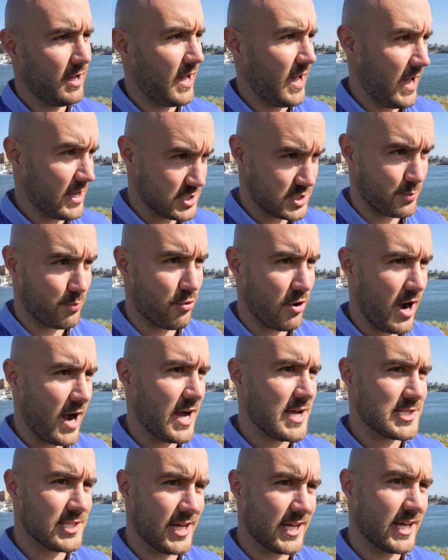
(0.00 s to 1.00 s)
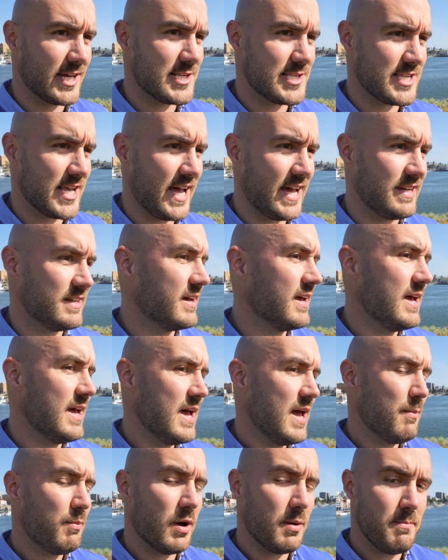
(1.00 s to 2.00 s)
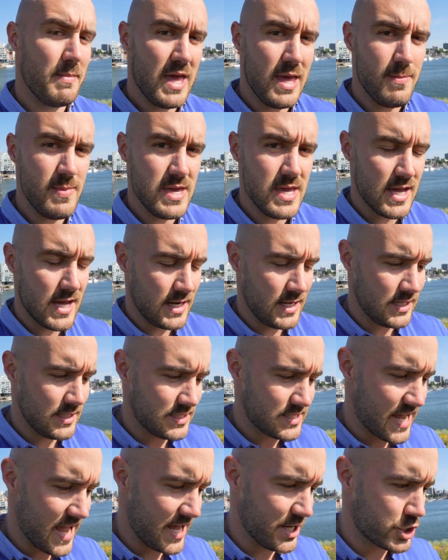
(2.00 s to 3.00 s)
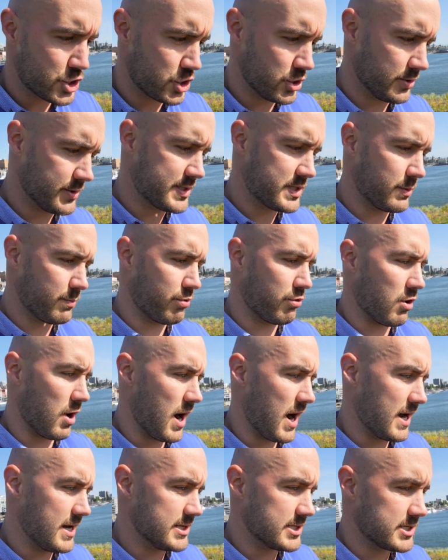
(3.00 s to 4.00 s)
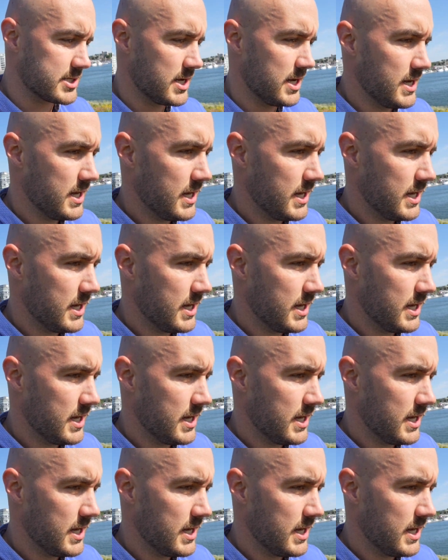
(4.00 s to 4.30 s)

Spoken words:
a surprise, like I said, but maybe an intentional surprise.